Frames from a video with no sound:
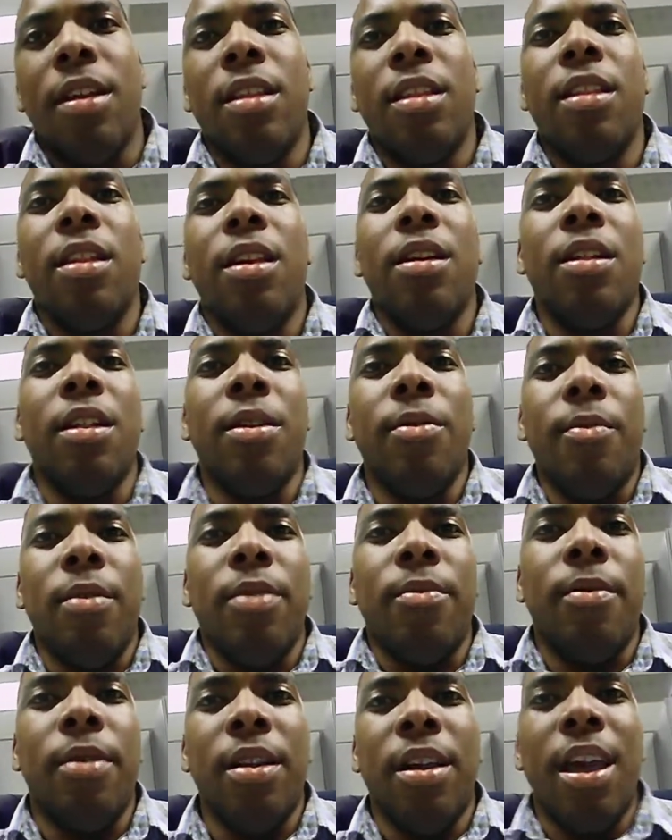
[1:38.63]
only
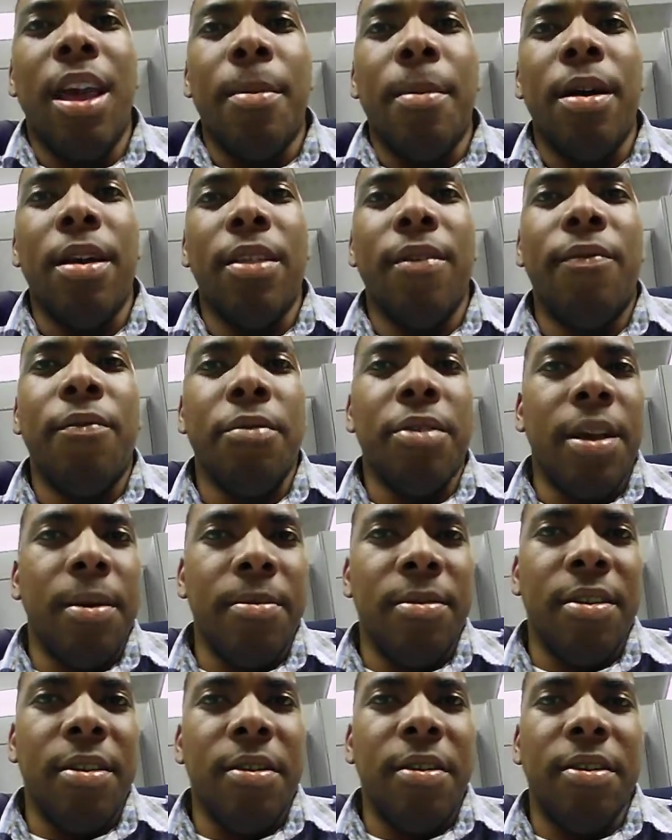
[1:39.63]
won 1 game out of the 4-game
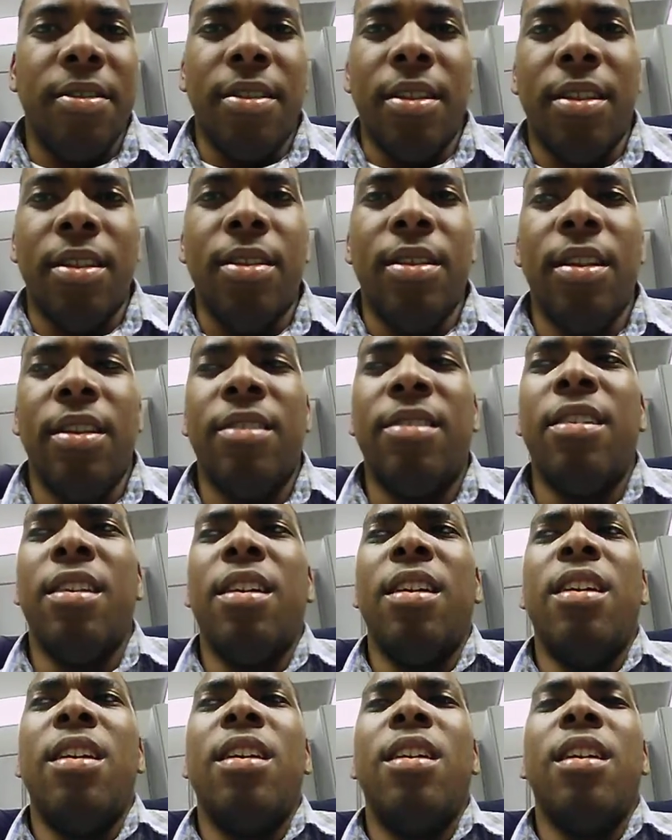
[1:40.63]
series in
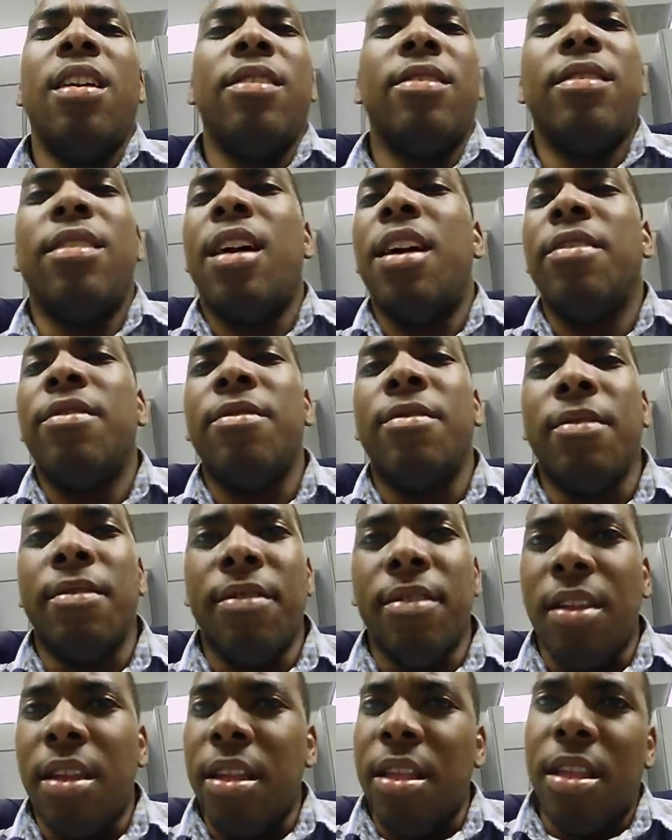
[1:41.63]
D.C. against the Nationals,
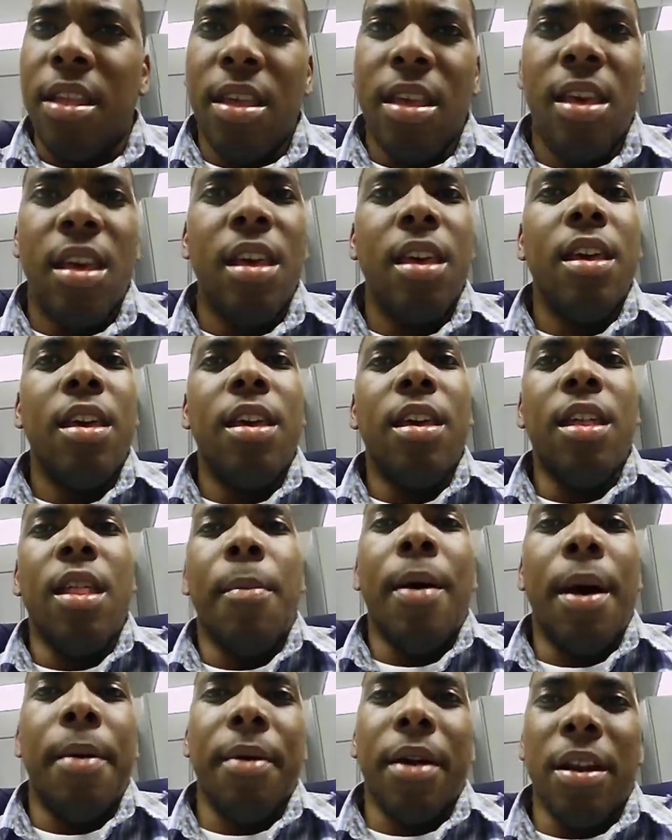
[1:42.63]
and then
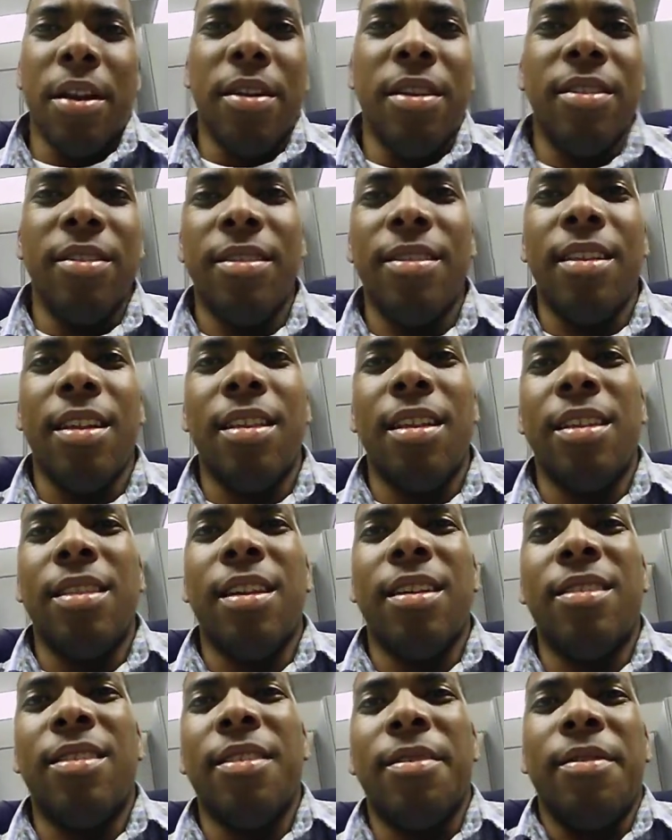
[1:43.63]
Pablo got hurt. And
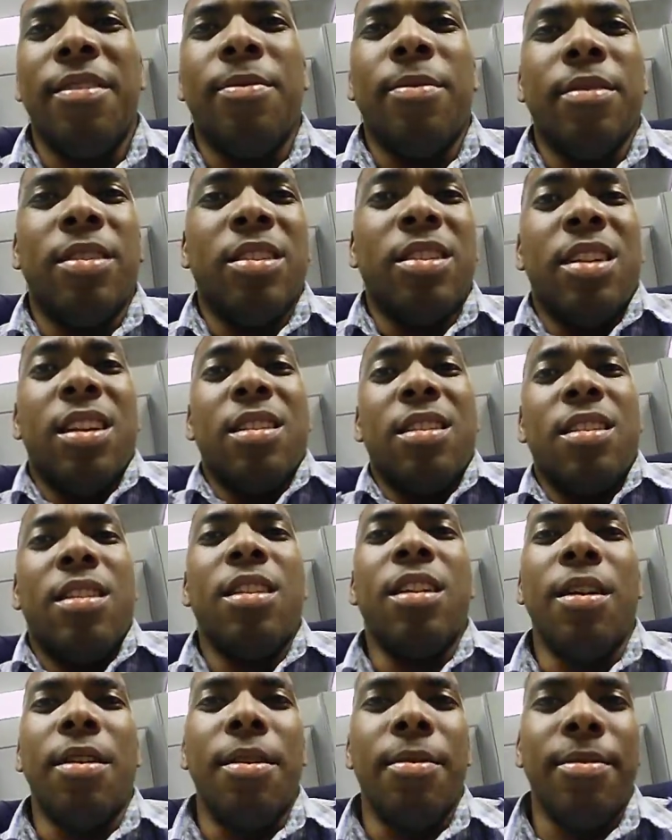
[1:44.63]
that series went to shit.
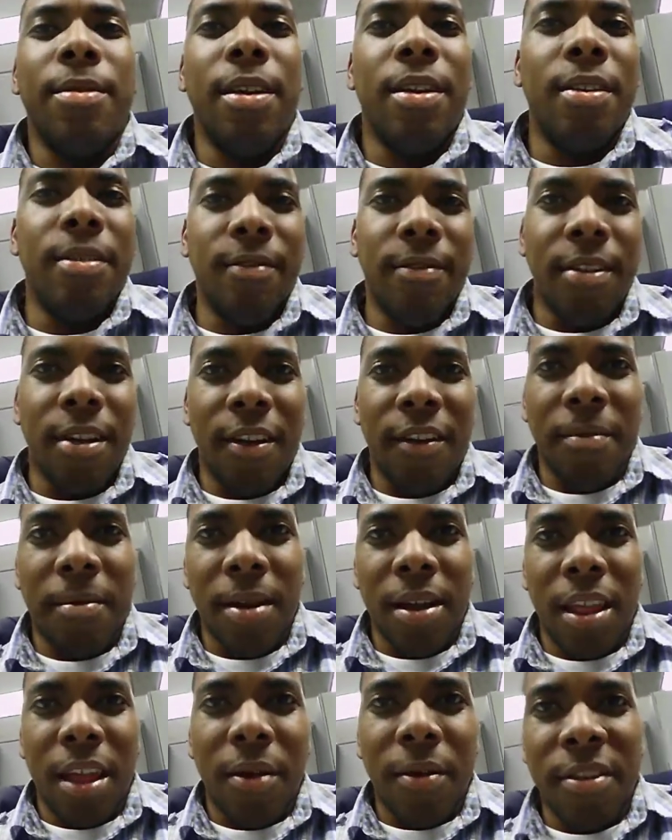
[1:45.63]
Sorry for my
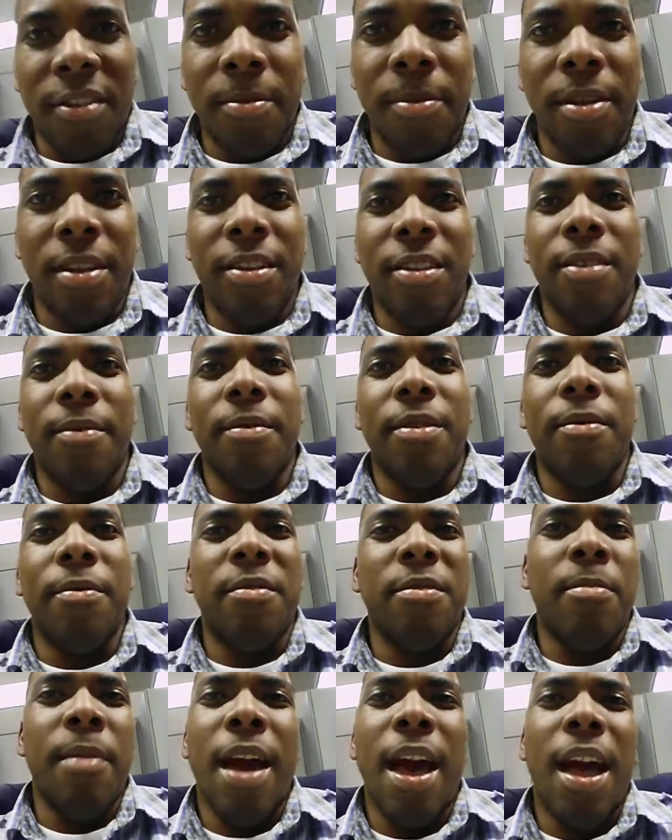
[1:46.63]
language, but it
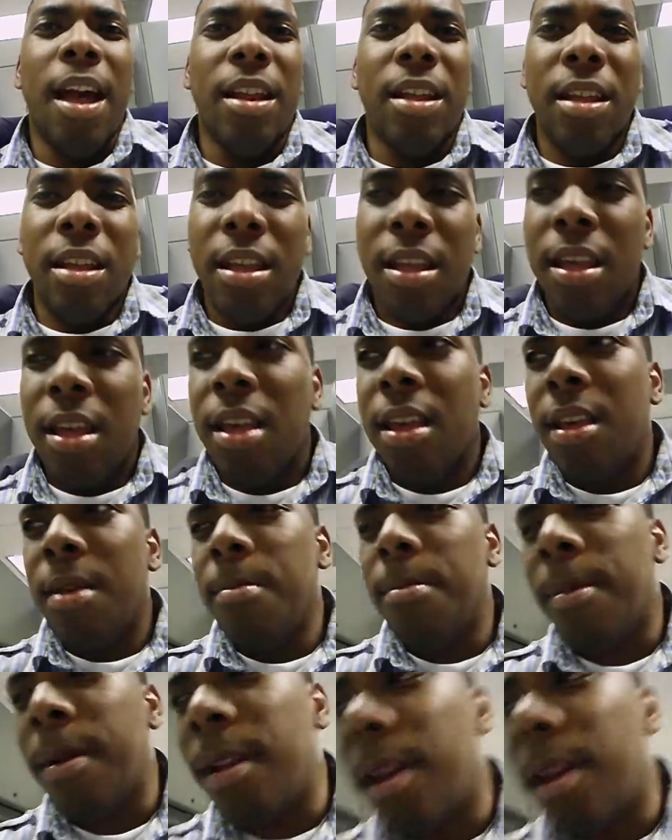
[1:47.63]
was bad. But